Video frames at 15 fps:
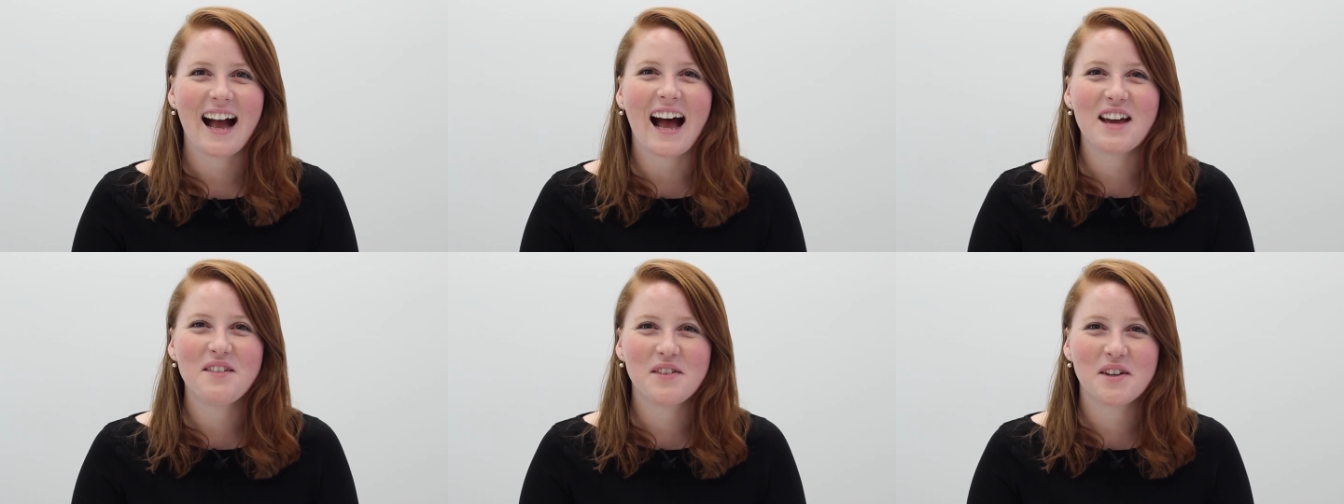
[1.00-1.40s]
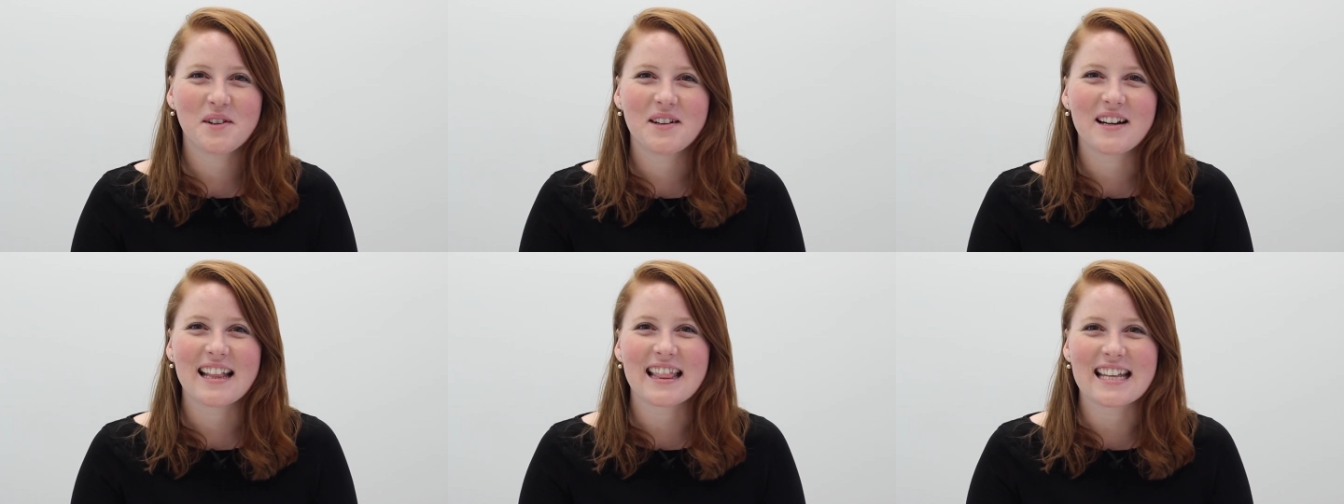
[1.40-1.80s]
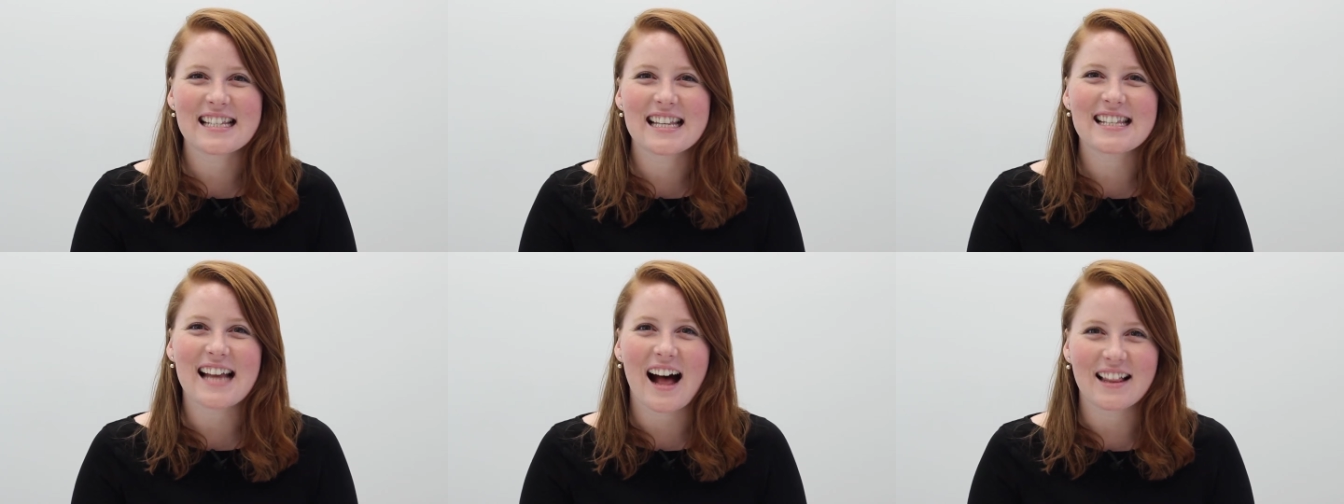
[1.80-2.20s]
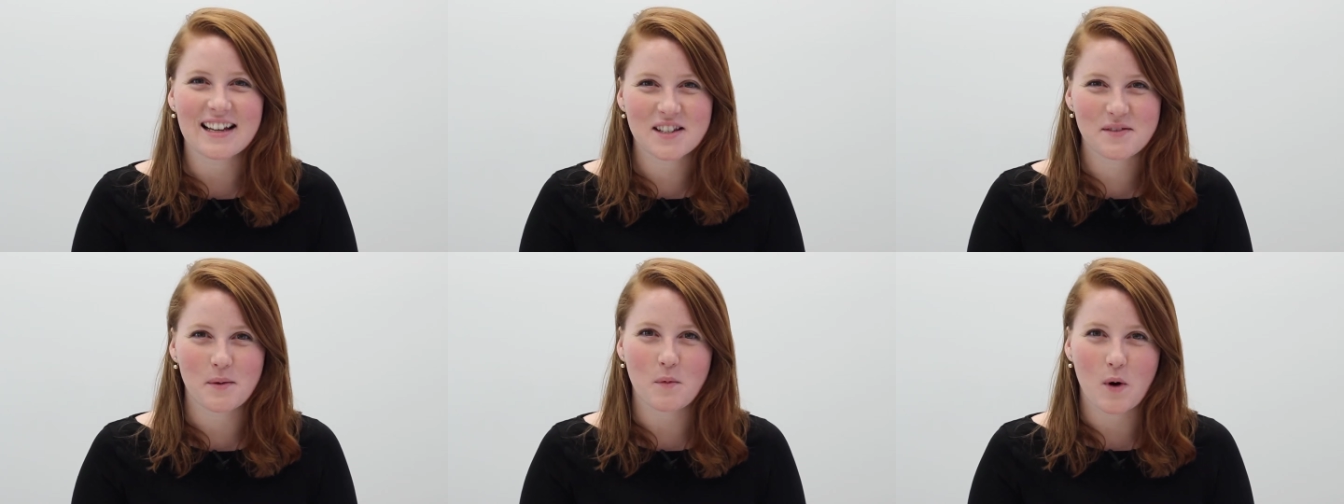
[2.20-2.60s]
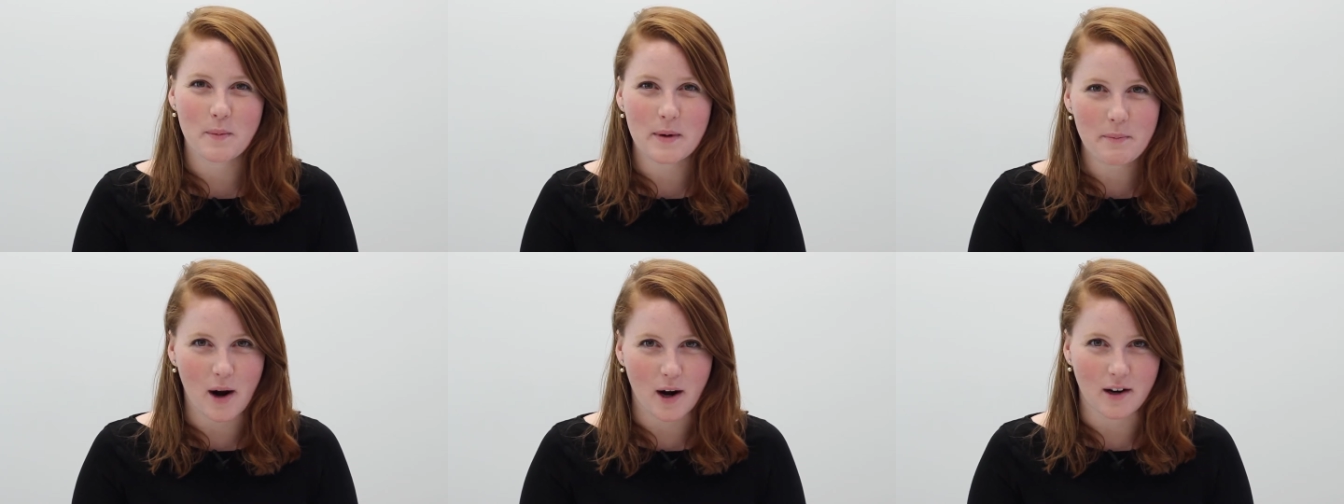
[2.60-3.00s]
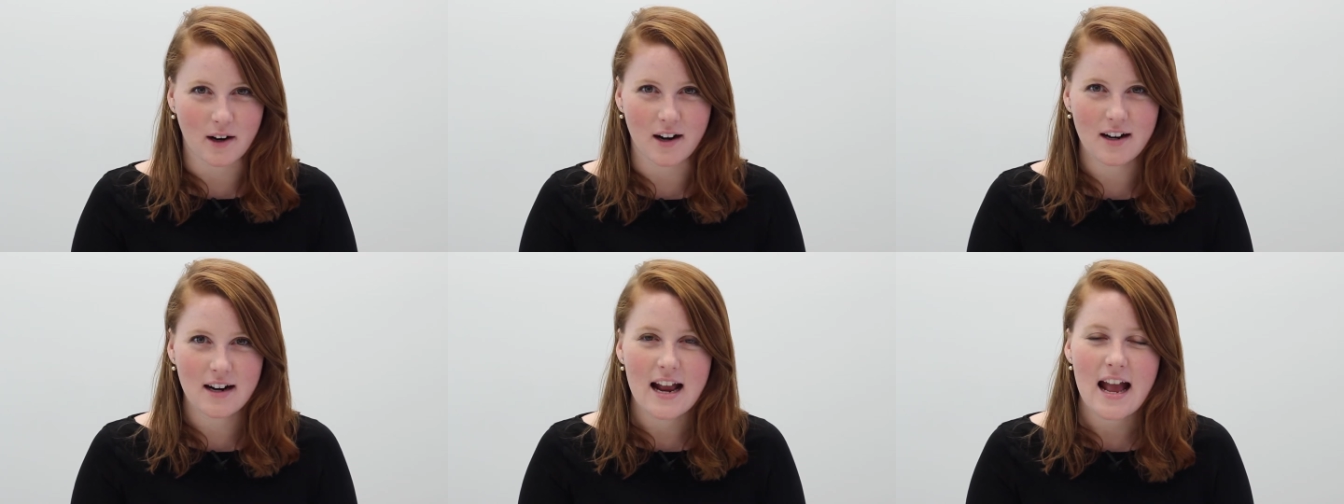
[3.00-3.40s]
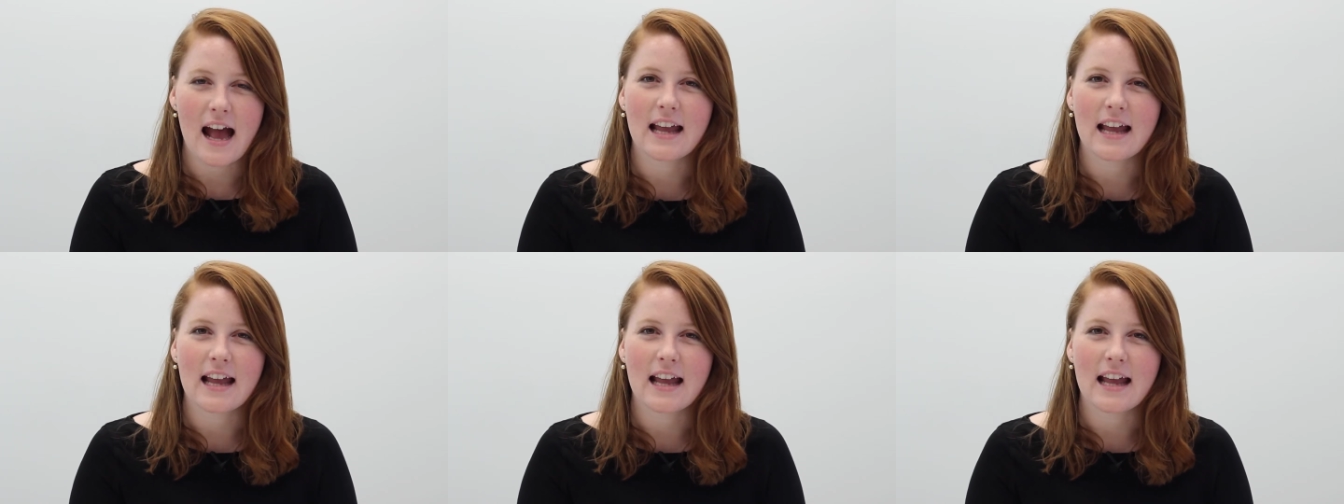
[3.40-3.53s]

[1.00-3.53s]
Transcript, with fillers: Hi Vu, this is Alex from Warby Parker,